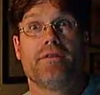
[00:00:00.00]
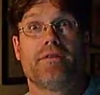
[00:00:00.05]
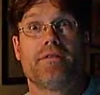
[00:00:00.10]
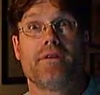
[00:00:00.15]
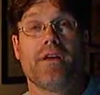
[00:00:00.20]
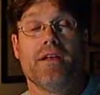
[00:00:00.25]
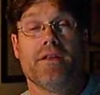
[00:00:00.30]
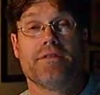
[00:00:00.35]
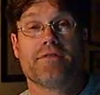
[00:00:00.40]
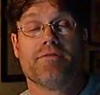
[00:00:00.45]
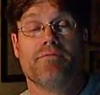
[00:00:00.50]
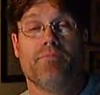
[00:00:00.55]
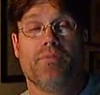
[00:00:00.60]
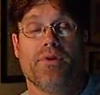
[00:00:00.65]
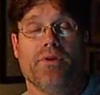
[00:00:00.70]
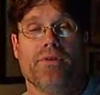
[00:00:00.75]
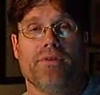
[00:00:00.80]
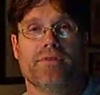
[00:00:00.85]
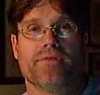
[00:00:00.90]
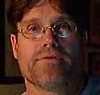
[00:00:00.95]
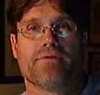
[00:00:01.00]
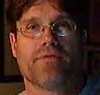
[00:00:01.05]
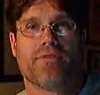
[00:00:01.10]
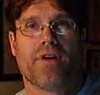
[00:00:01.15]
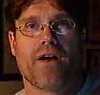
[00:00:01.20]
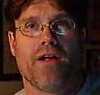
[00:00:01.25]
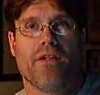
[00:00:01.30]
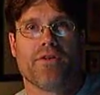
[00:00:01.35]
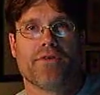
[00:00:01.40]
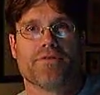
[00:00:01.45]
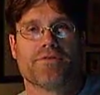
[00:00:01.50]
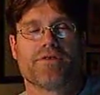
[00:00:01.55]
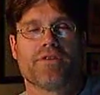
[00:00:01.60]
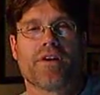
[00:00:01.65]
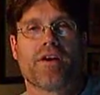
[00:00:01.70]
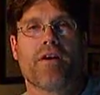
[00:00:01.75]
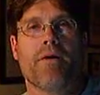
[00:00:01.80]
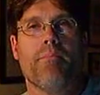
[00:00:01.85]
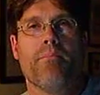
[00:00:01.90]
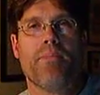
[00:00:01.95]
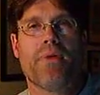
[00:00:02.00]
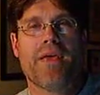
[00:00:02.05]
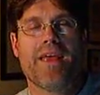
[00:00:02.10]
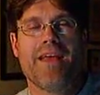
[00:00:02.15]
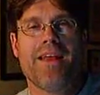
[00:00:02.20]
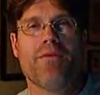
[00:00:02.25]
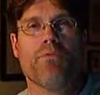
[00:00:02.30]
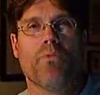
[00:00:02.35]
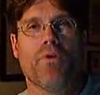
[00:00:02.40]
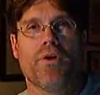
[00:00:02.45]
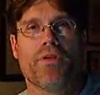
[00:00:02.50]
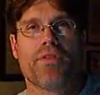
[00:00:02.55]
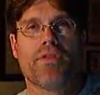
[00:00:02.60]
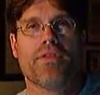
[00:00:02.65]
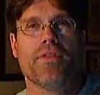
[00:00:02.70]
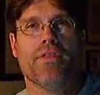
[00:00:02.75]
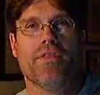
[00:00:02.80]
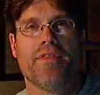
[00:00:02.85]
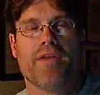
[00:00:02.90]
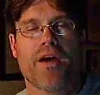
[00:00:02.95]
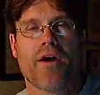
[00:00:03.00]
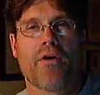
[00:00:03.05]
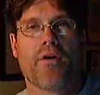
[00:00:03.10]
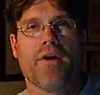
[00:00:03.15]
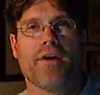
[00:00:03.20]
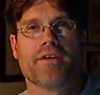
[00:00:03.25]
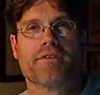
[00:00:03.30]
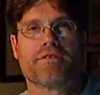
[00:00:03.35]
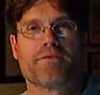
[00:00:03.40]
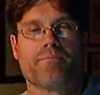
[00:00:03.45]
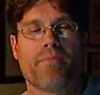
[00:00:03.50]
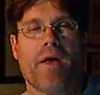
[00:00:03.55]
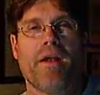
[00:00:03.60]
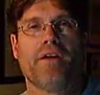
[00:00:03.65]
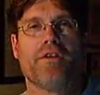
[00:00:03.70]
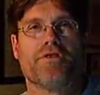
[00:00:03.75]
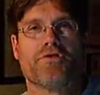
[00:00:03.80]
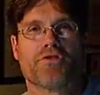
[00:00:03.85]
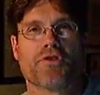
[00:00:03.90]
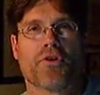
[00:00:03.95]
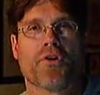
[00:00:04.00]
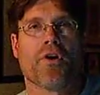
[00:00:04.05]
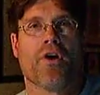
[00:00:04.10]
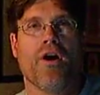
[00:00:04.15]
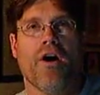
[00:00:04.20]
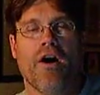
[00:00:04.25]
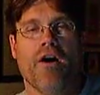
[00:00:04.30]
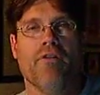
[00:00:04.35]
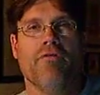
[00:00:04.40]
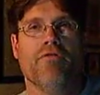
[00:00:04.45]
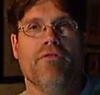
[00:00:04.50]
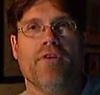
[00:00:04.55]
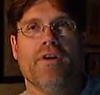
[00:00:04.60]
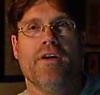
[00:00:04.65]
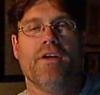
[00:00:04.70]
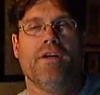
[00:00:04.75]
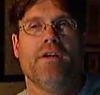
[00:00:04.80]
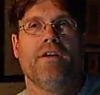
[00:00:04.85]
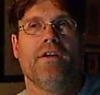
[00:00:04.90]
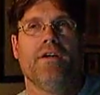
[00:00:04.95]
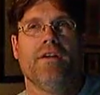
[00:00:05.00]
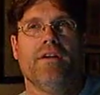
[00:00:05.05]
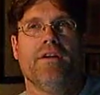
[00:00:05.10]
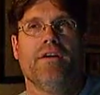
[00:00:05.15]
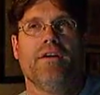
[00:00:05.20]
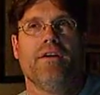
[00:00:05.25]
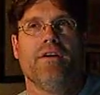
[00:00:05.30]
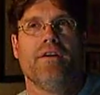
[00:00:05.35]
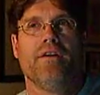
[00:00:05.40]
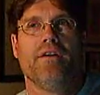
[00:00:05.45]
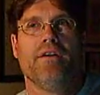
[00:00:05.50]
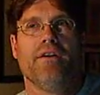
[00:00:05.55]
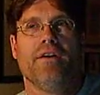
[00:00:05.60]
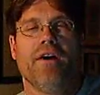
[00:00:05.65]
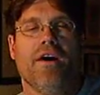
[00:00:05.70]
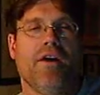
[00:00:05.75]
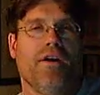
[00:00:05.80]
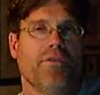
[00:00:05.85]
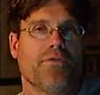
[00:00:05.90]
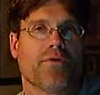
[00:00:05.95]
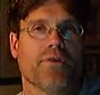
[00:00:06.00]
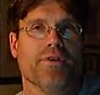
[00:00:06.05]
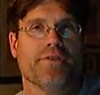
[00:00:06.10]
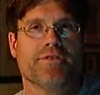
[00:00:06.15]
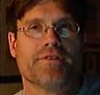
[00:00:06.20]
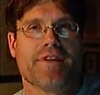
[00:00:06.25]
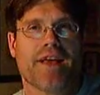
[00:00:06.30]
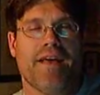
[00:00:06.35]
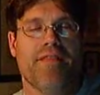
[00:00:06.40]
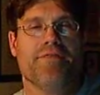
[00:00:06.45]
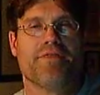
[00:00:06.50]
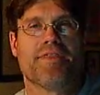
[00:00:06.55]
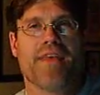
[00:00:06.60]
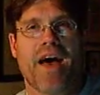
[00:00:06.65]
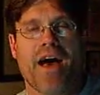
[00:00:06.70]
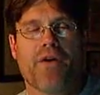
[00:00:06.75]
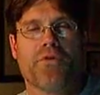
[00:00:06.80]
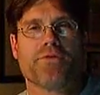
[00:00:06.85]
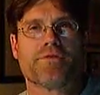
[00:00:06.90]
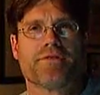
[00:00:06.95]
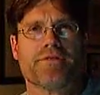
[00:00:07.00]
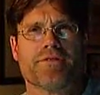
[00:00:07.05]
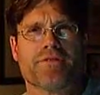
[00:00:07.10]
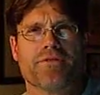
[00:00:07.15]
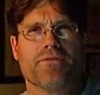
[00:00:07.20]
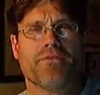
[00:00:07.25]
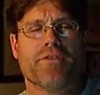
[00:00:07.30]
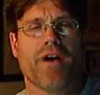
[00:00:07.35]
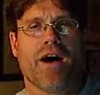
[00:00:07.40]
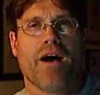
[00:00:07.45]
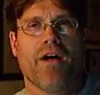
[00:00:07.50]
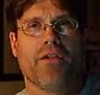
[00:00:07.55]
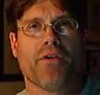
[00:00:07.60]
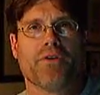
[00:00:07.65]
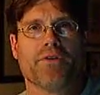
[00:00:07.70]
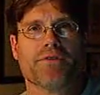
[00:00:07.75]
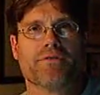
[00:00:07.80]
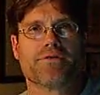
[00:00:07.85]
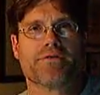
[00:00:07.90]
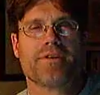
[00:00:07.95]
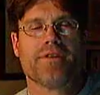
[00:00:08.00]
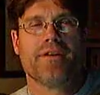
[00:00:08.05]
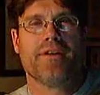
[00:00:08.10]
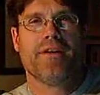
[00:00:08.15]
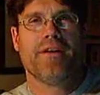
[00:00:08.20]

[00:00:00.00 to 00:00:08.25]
tens of billions of dollars, to compete with their expenditure of hundreds and thousands of dollars.